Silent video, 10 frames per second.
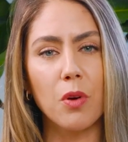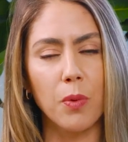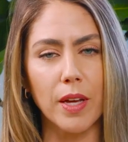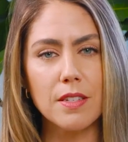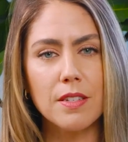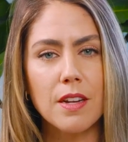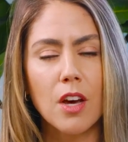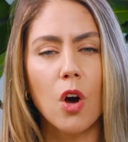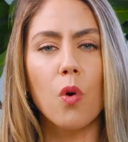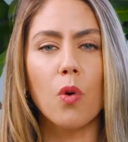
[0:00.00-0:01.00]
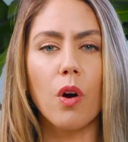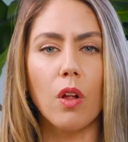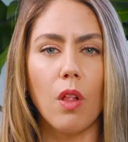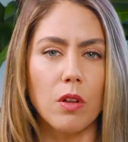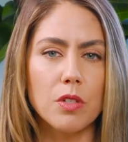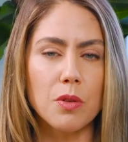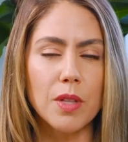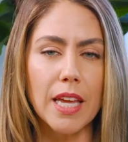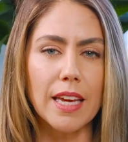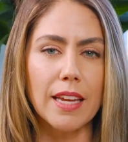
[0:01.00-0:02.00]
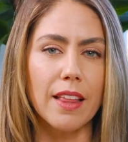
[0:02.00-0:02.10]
quiz, or I'll also link it